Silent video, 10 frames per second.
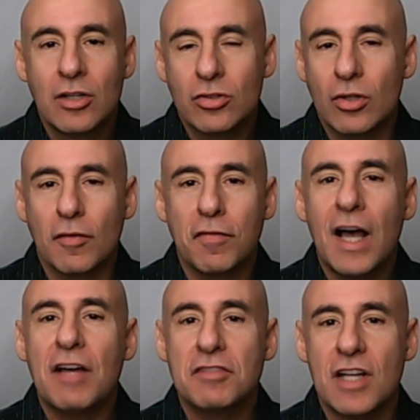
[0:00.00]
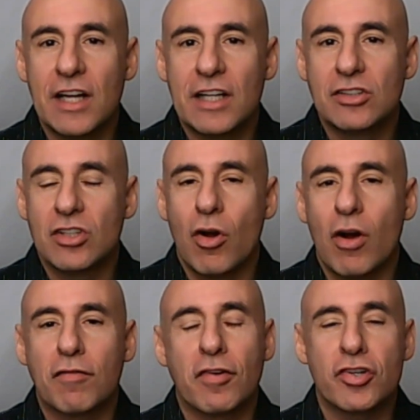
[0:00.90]
So the five signs
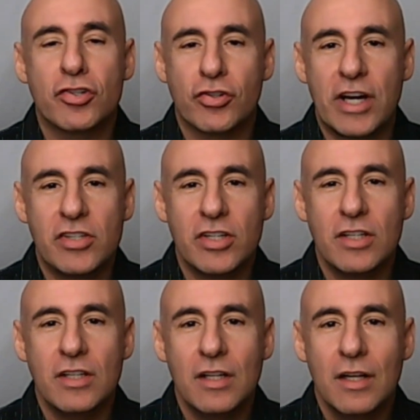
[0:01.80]
are frustration,